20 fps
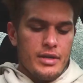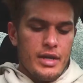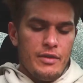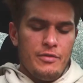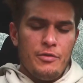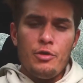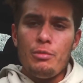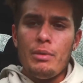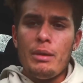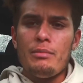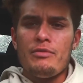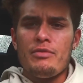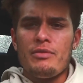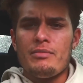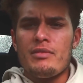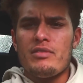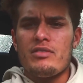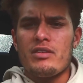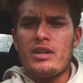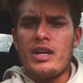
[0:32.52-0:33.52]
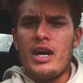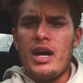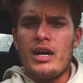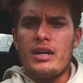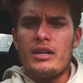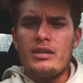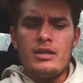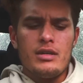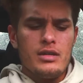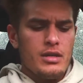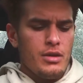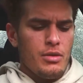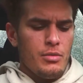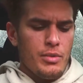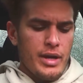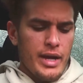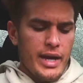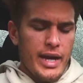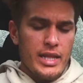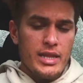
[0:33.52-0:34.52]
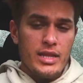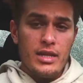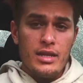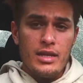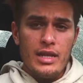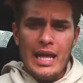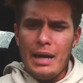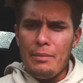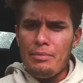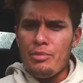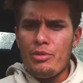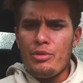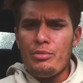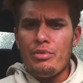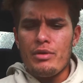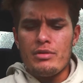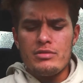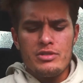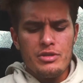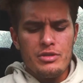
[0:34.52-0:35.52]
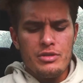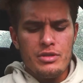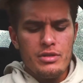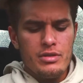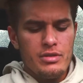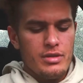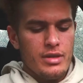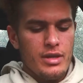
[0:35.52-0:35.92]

you remember from the Sonata, when I had the Lap 3 Pro Tuner,